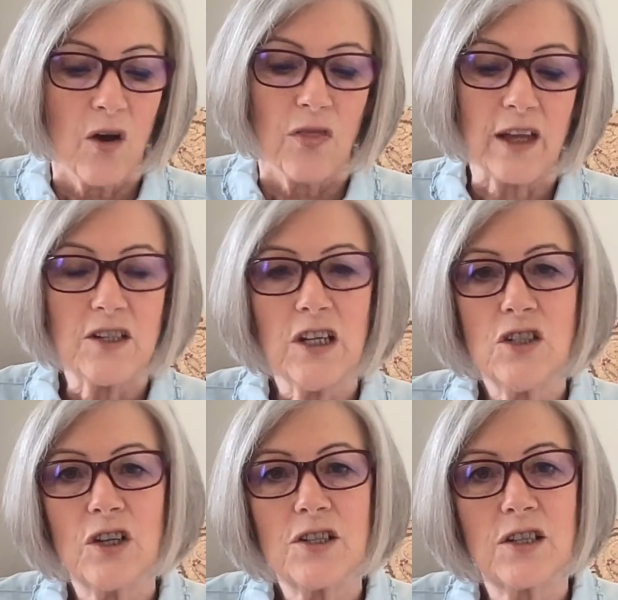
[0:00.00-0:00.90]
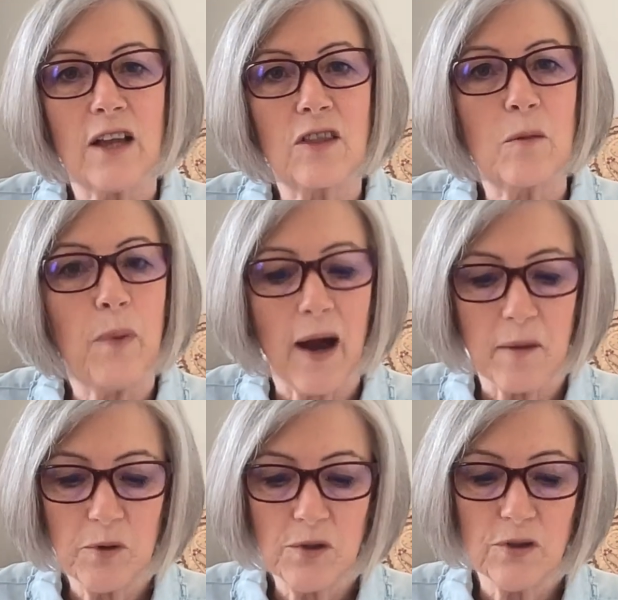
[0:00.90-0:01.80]
They teach us that the
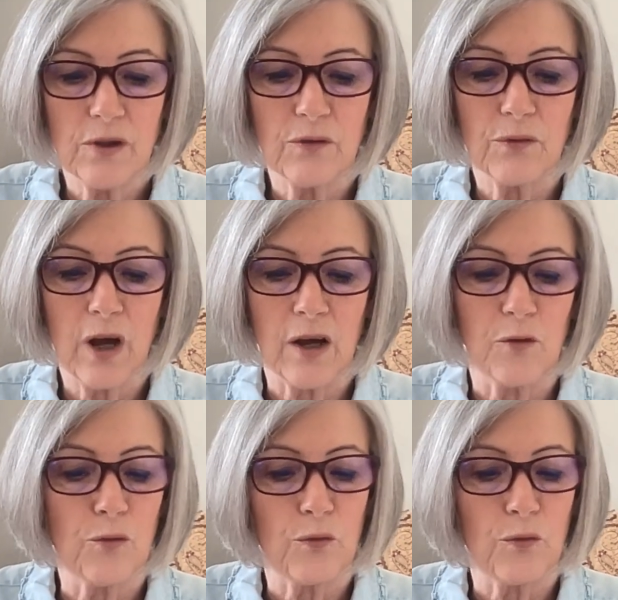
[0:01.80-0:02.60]
Bible uh,